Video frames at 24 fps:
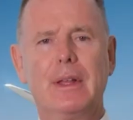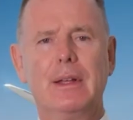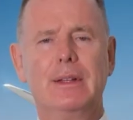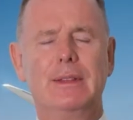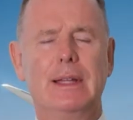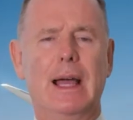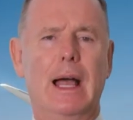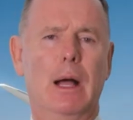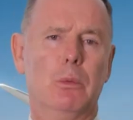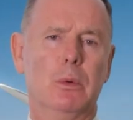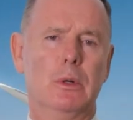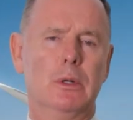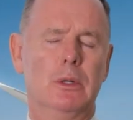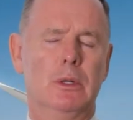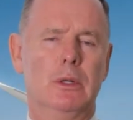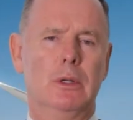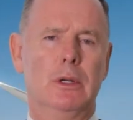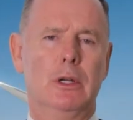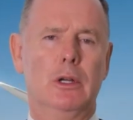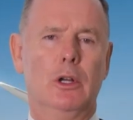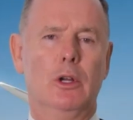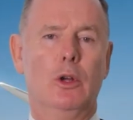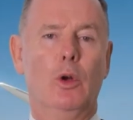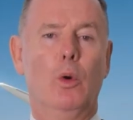Now,
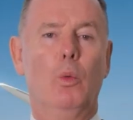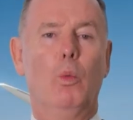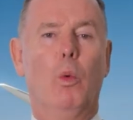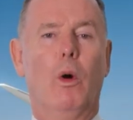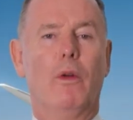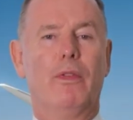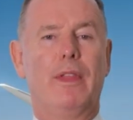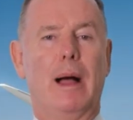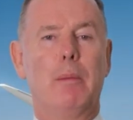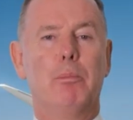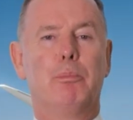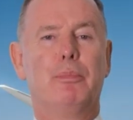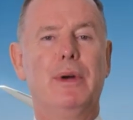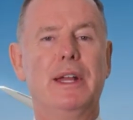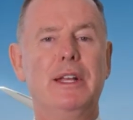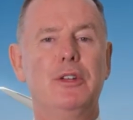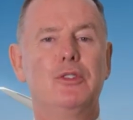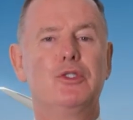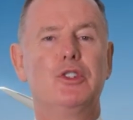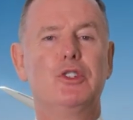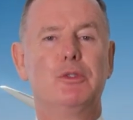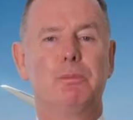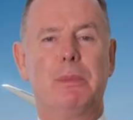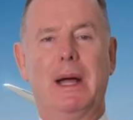what that
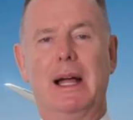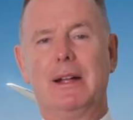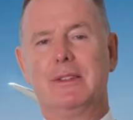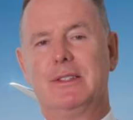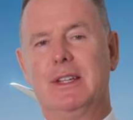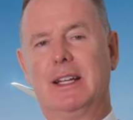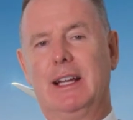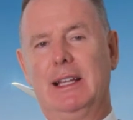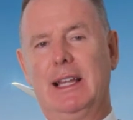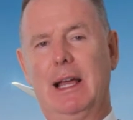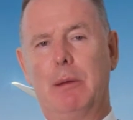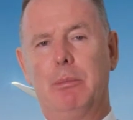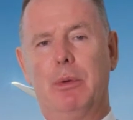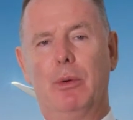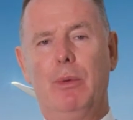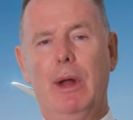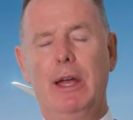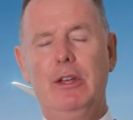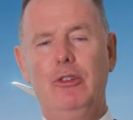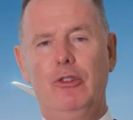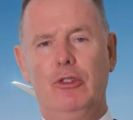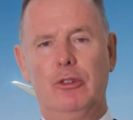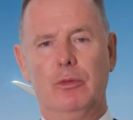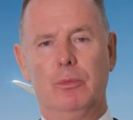brings us back to
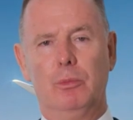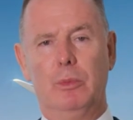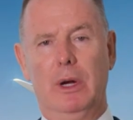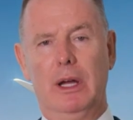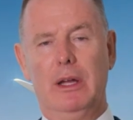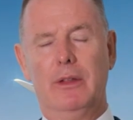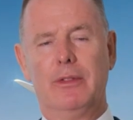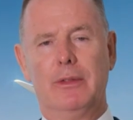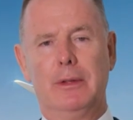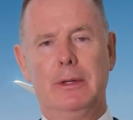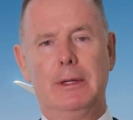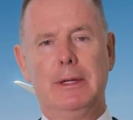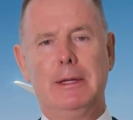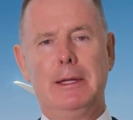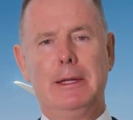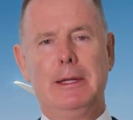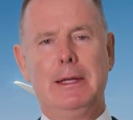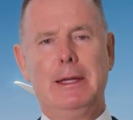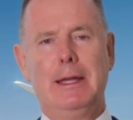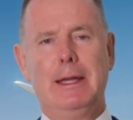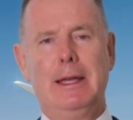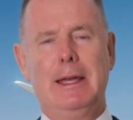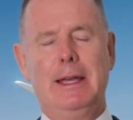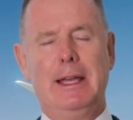collaboration with
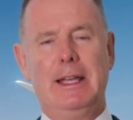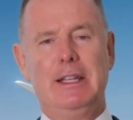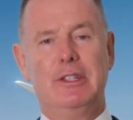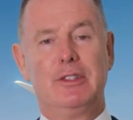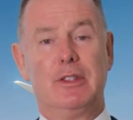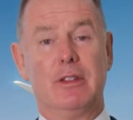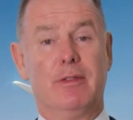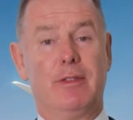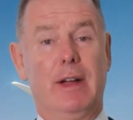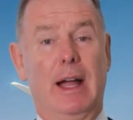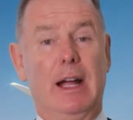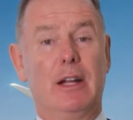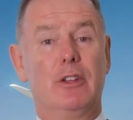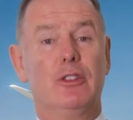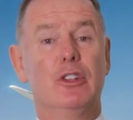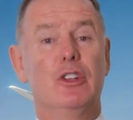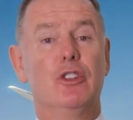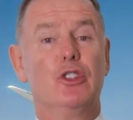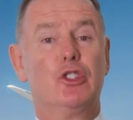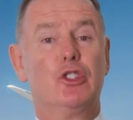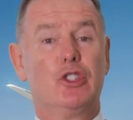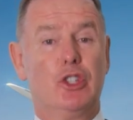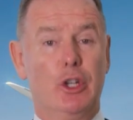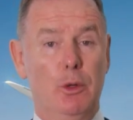is the fact
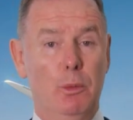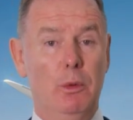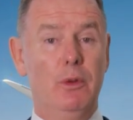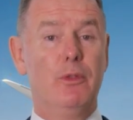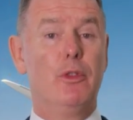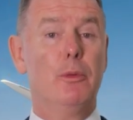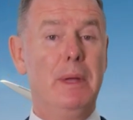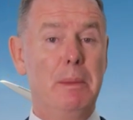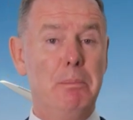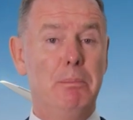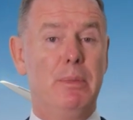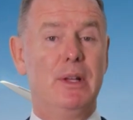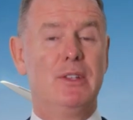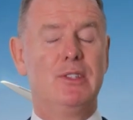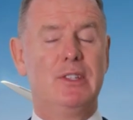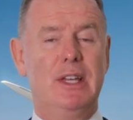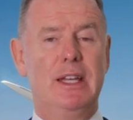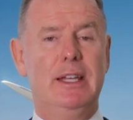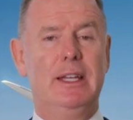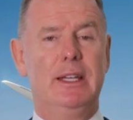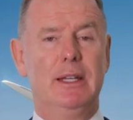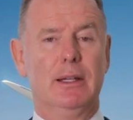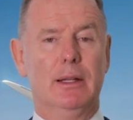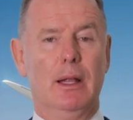that two of them in
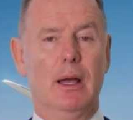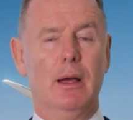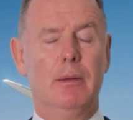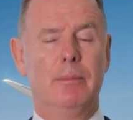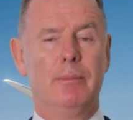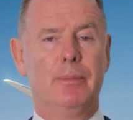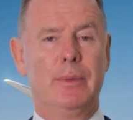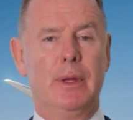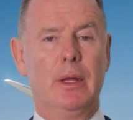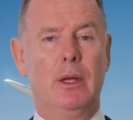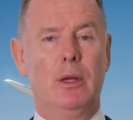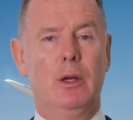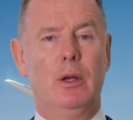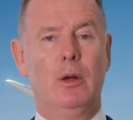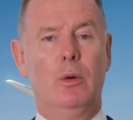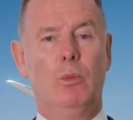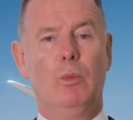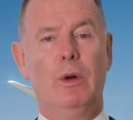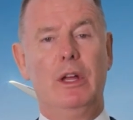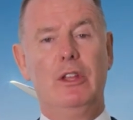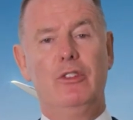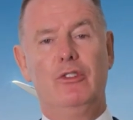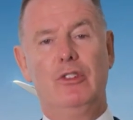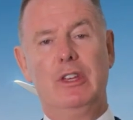particular,
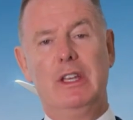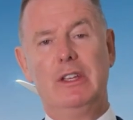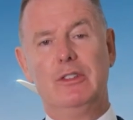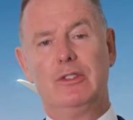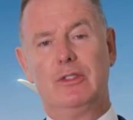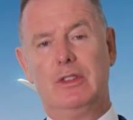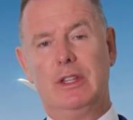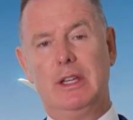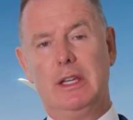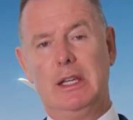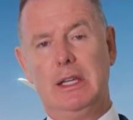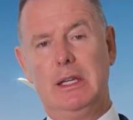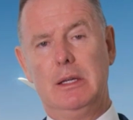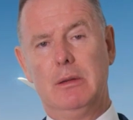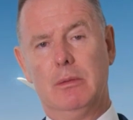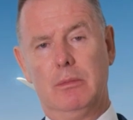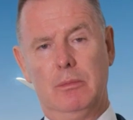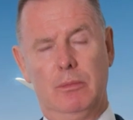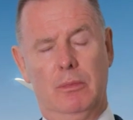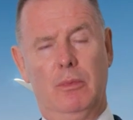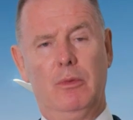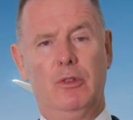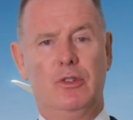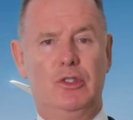which is the
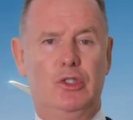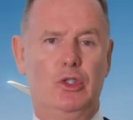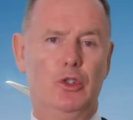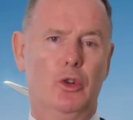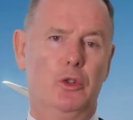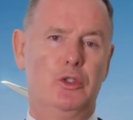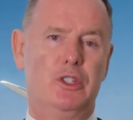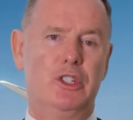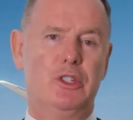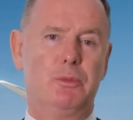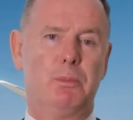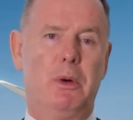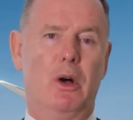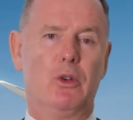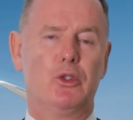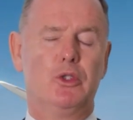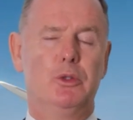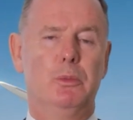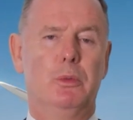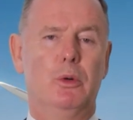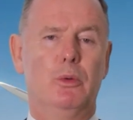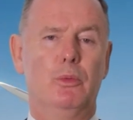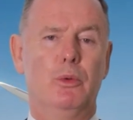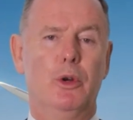shortest
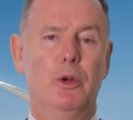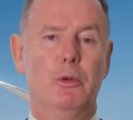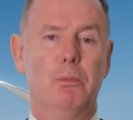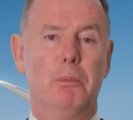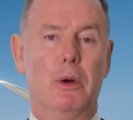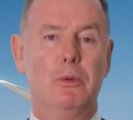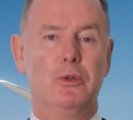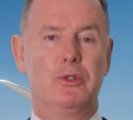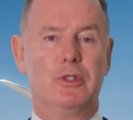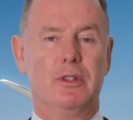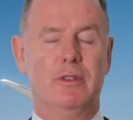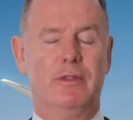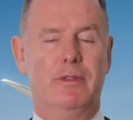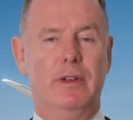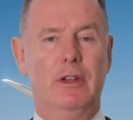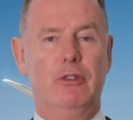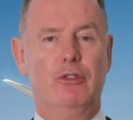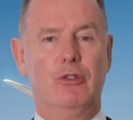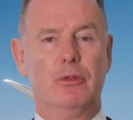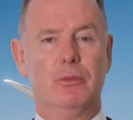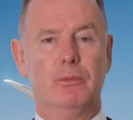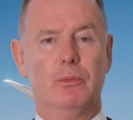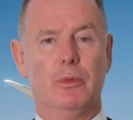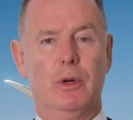possible route, most
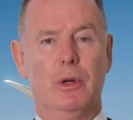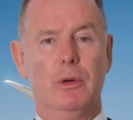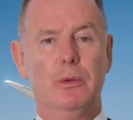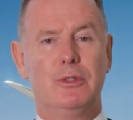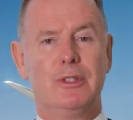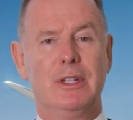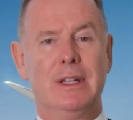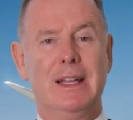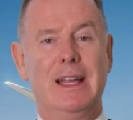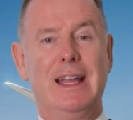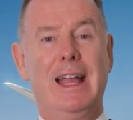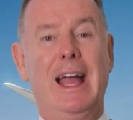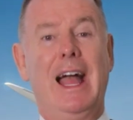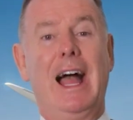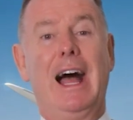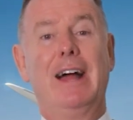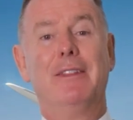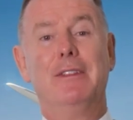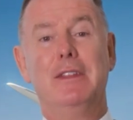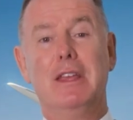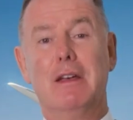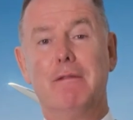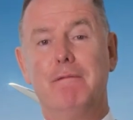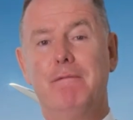efficient route,
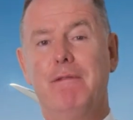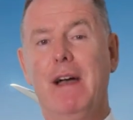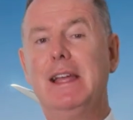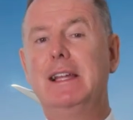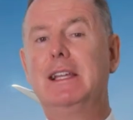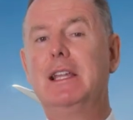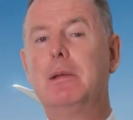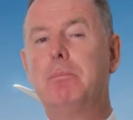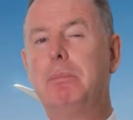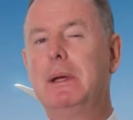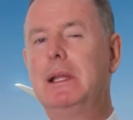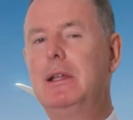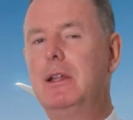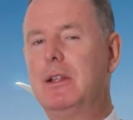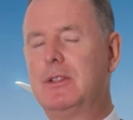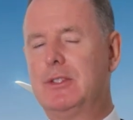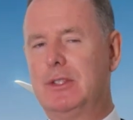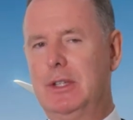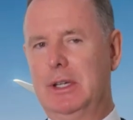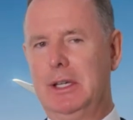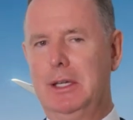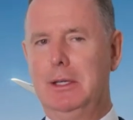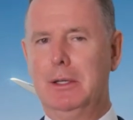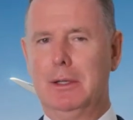and the
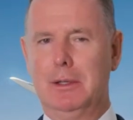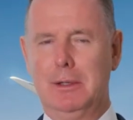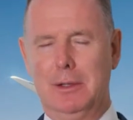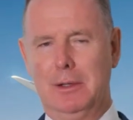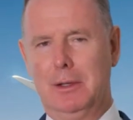availability